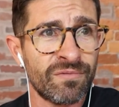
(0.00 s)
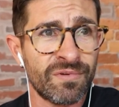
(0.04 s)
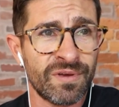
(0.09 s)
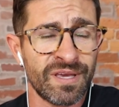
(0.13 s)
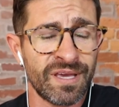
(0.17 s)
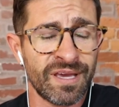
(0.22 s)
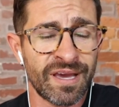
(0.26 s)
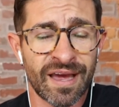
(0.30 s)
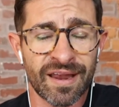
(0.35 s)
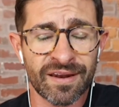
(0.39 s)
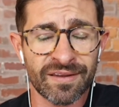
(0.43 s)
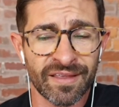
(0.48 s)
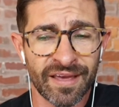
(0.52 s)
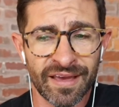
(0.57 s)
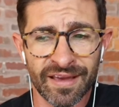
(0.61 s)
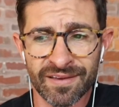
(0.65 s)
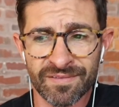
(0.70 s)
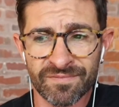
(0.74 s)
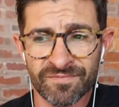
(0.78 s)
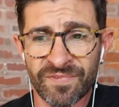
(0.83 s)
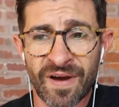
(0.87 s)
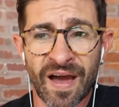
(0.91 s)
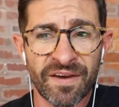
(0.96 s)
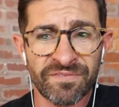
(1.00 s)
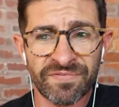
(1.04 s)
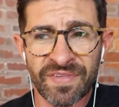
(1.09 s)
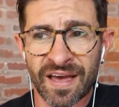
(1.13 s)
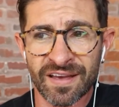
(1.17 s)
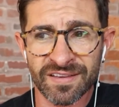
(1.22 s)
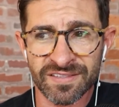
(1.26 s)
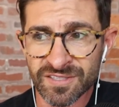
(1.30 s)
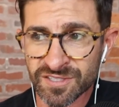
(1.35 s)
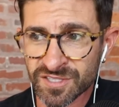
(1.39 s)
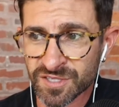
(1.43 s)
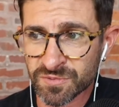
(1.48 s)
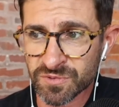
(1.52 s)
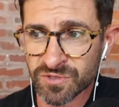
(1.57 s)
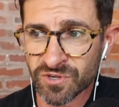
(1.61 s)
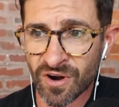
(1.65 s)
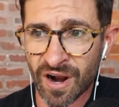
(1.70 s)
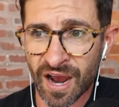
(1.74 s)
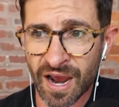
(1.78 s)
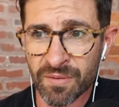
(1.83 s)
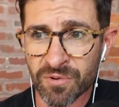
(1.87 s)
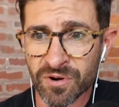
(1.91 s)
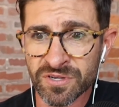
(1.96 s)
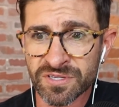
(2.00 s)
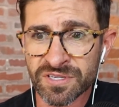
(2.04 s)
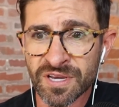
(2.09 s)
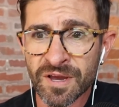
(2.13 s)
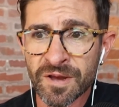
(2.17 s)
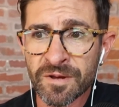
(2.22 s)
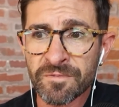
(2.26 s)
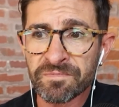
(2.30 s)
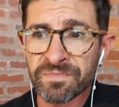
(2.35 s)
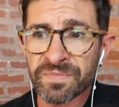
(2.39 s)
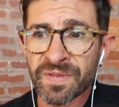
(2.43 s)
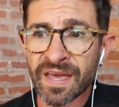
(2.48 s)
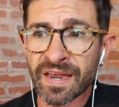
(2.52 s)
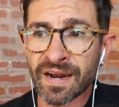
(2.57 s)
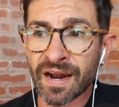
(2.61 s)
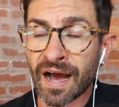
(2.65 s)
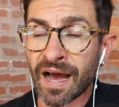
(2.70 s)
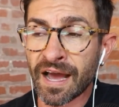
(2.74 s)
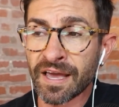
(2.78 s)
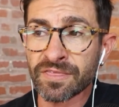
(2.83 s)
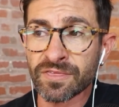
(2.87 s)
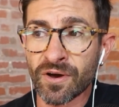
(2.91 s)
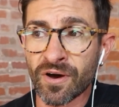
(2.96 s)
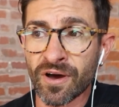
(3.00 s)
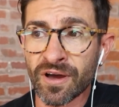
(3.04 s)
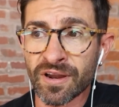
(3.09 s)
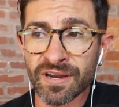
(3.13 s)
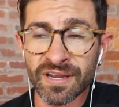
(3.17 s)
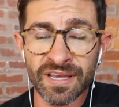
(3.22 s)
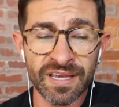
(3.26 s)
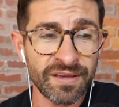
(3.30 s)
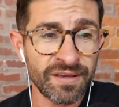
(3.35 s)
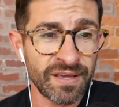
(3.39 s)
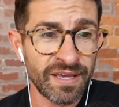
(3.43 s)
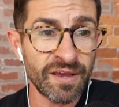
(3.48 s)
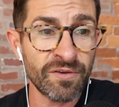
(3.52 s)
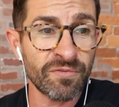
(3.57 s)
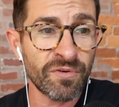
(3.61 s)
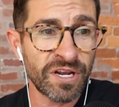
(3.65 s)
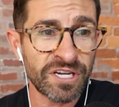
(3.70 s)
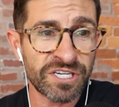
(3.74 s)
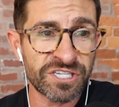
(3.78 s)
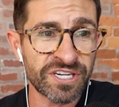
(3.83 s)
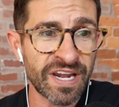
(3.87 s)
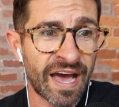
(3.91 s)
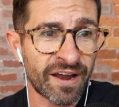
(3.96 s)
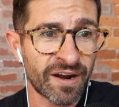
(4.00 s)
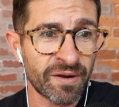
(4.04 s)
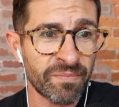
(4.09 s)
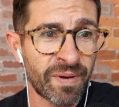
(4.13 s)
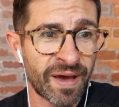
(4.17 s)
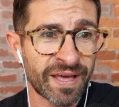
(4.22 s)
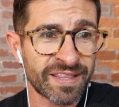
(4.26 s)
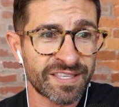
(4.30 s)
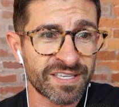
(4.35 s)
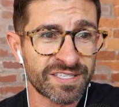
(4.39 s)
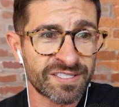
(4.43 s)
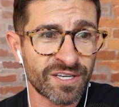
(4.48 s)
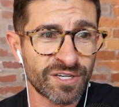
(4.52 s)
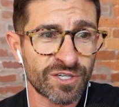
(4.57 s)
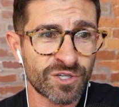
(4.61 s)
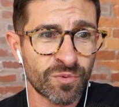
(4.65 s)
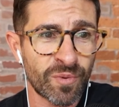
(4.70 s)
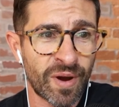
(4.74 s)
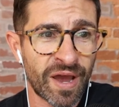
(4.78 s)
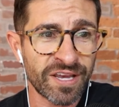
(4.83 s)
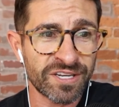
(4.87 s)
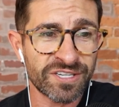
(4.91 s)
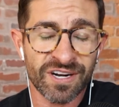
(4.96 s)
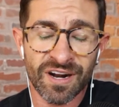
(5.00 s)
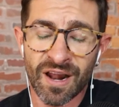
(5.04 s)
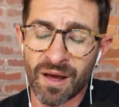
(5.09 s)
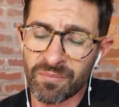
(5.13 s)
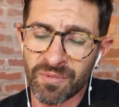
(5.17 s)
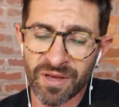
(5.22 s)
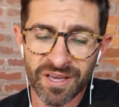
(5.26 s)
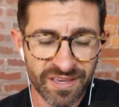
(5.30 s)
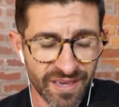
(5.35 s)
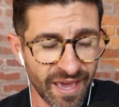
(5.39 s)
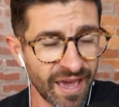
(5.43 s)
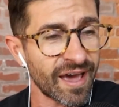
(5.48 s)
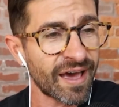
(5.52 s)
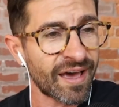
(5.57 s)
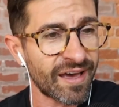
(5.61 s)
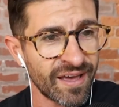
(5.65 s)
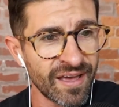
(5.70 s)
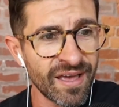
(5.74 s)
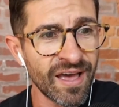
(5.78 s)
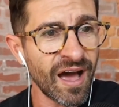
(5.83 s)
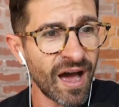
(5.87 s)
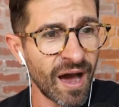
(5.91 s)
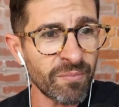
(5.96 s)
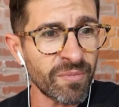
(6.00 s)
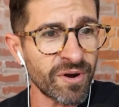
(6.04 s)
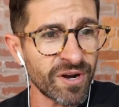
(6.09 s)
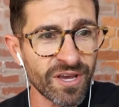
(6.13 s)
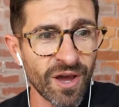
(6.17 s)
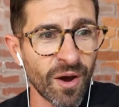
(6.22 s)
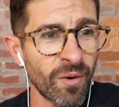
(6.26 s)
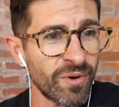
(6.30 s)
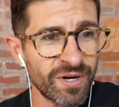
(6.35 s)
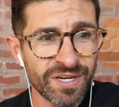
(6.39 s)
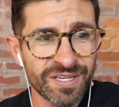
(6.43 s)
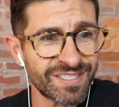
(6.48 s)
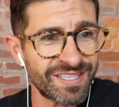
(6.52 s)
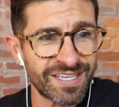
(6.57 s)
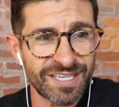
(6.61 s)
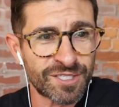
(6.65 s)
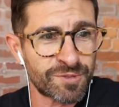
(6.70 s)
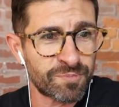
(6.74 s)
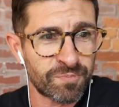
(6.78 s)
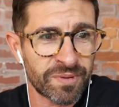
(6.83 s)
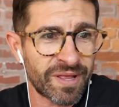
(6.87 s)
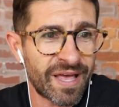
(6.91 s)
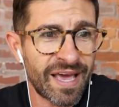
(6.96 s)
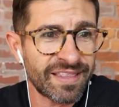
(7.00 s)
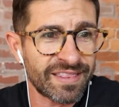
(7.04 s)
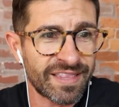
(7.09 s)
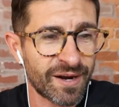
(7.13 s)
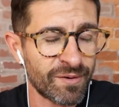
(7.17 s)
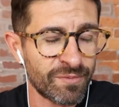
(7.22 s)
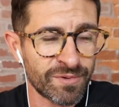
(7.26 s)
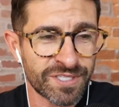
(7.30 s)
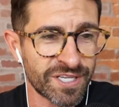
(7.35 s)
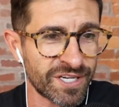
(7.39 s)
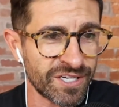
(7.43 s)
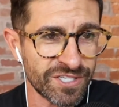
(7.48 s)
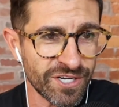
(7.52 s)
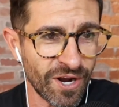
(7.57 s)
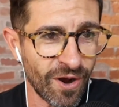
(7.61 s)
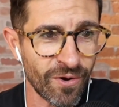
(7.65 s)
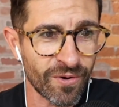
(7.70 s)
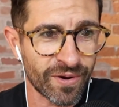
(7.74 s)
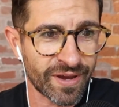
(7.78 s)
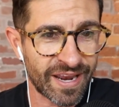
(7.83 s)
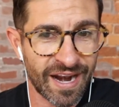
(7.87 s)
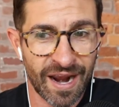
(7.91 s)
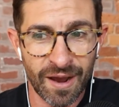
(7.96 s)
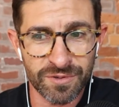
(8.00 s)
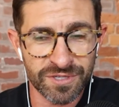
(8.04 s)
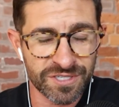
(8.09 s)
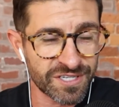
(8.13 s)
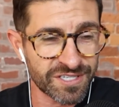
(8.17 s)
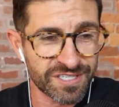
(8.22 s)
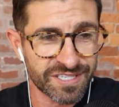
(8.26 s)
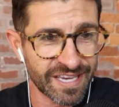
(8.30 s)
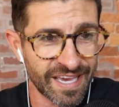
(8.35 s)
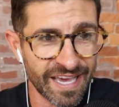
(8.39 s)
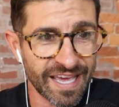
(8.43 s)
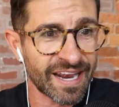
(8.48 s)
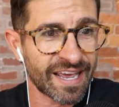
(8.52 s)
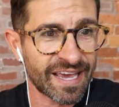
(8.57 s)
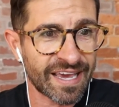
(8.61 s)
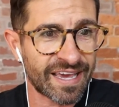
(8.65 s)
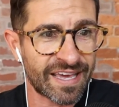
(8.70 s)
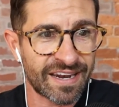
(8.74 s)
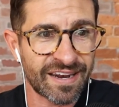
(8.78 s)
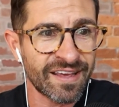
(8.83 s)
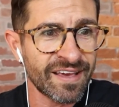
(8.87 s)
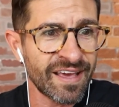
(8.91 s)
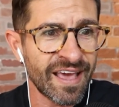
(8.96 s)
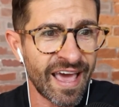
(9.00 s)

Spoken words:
He had like 5,000 subscribers. And I thought, he reached out about the situation. And I'm like, yeah, I'm going to go and just explain that it was a joke. And I was just kidding.